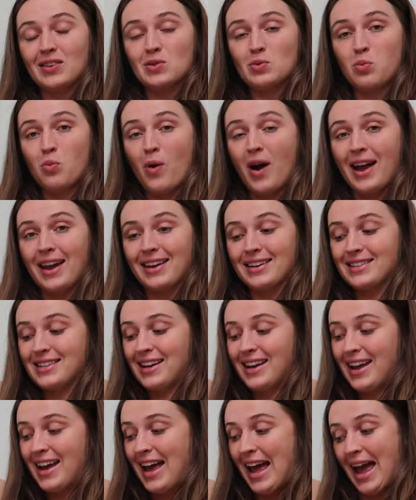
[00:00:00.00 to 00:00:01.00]
it's white.
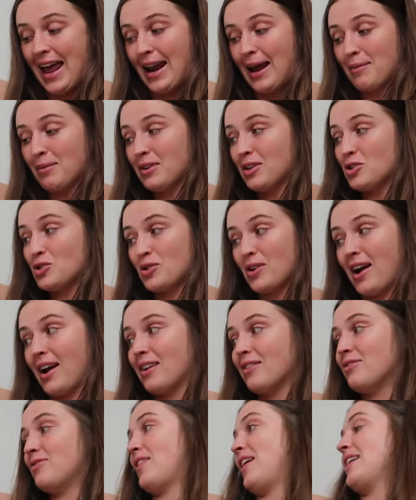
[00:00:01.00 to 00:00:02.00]
And I'm gonna
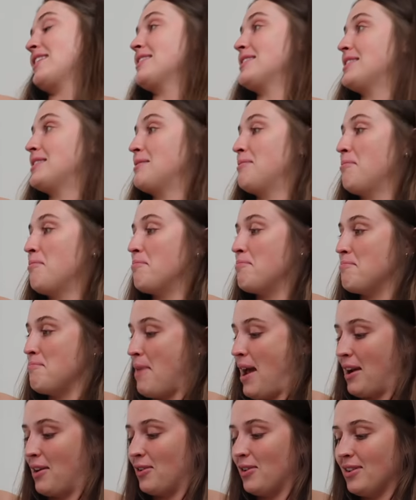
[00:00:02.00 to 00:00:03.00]
try and find some
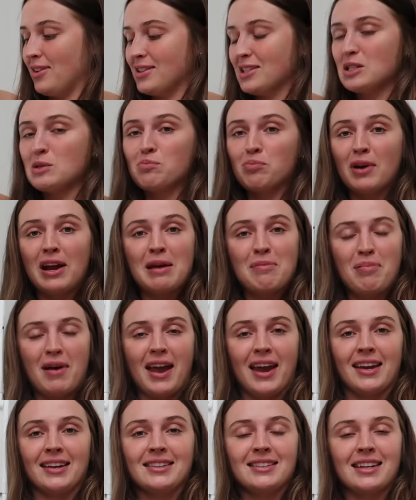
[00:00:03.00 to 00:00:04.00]
metal spray
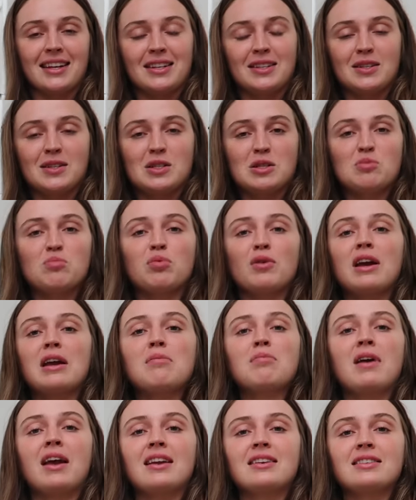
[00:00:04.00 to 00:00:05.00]
paint and to
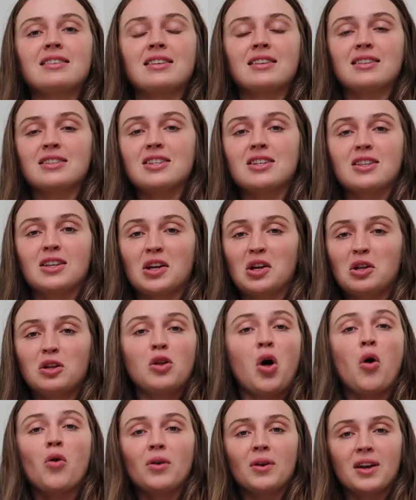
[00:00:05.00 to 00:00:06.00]
spray paint it into the
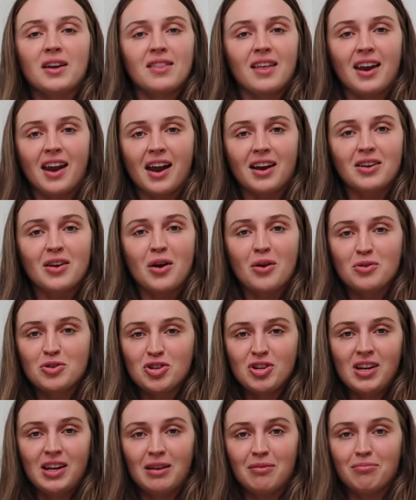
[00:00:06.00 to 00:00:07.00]
glory that I know
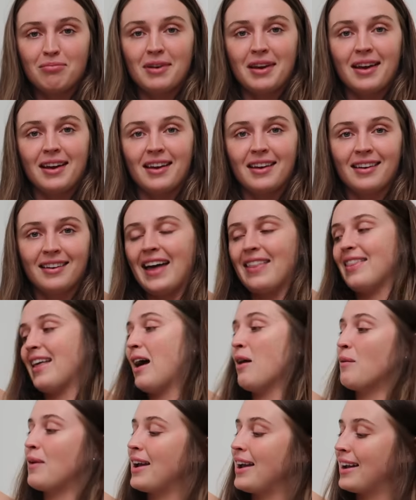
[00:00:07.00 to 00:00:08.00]
she can be. And
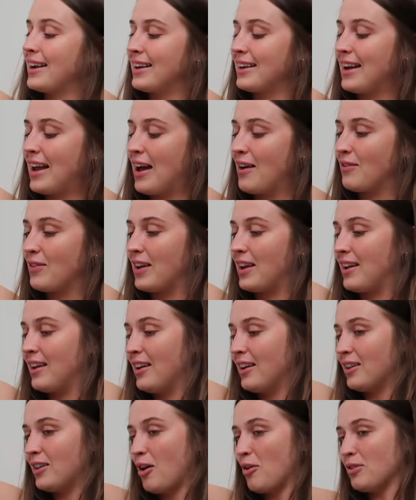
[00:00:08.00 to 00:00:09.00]
that way I can have
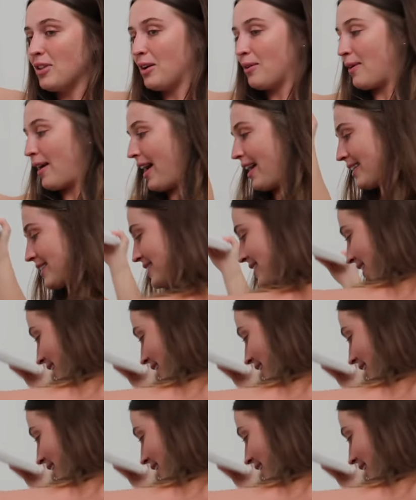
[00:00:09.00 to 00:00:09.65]
a clothing rack